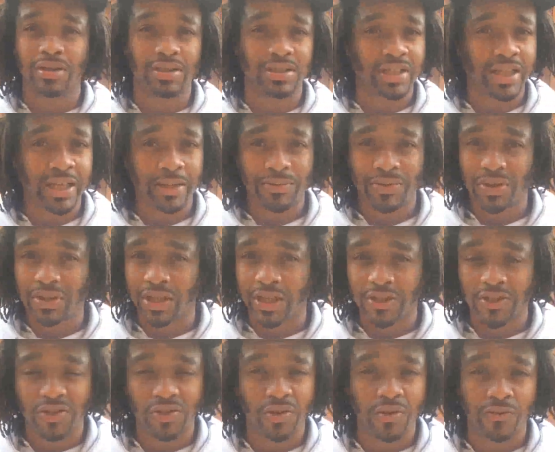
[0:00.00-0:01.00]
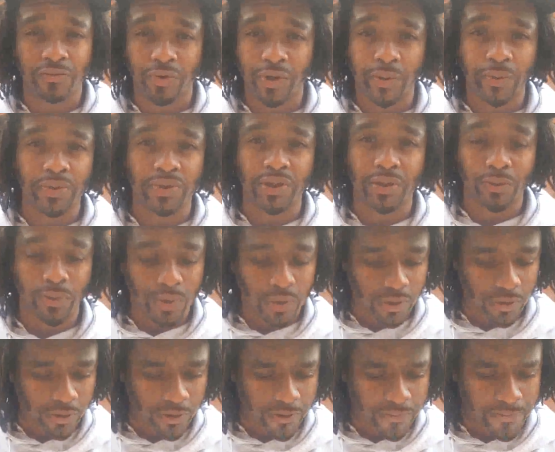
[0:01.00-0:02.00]
the same celestial frequency
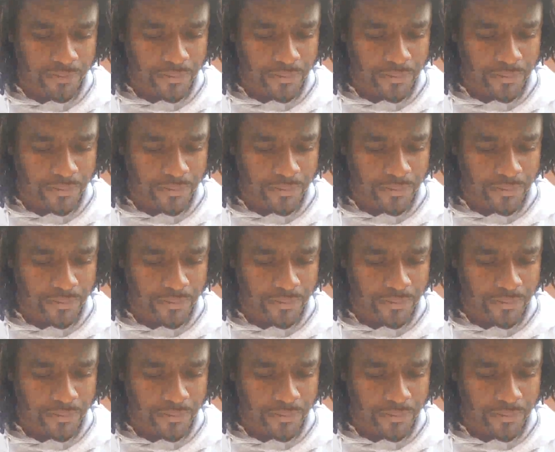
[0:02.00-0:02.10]
war.